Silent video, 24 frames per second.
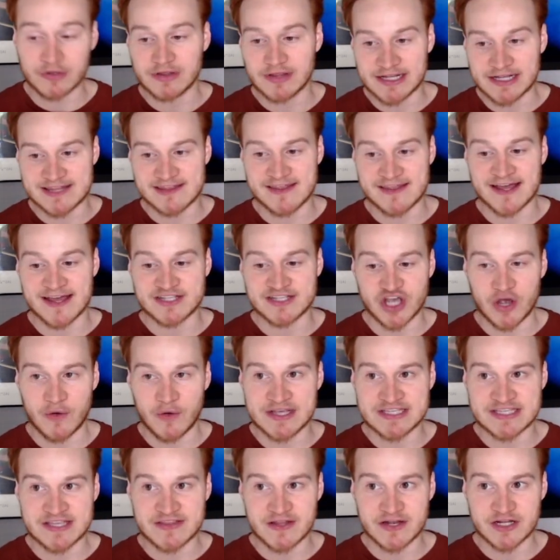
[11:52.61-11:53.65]
Link to that's
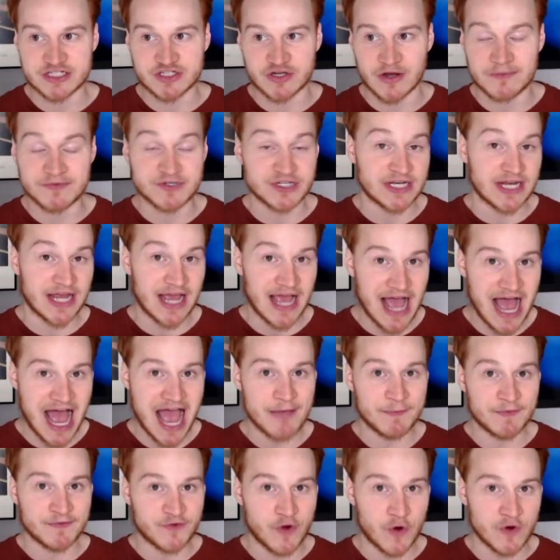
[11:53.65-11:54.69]
always in the description. I'm,
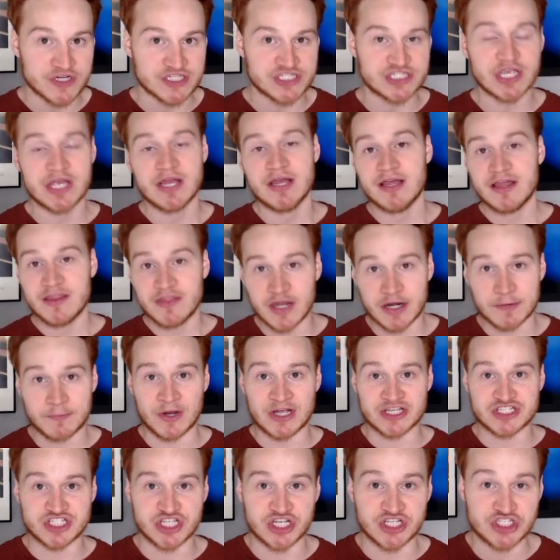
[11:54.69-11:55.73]
of course, the
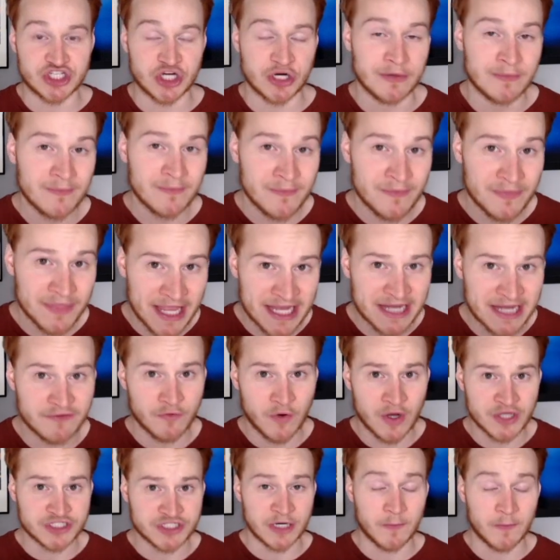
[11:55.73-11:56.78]
Depressed Ginger. Thank you for
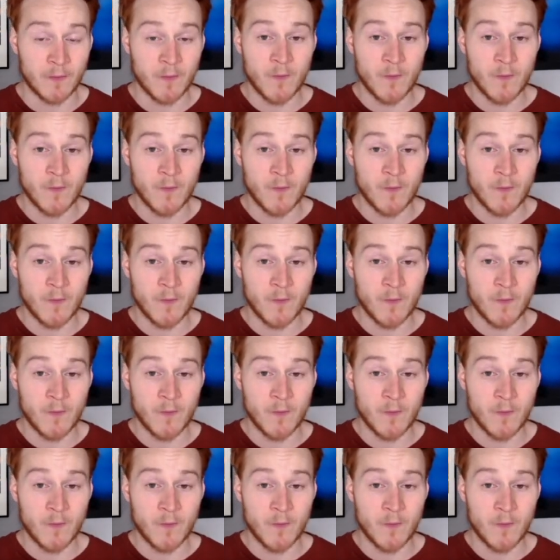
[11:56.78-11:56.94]
watching.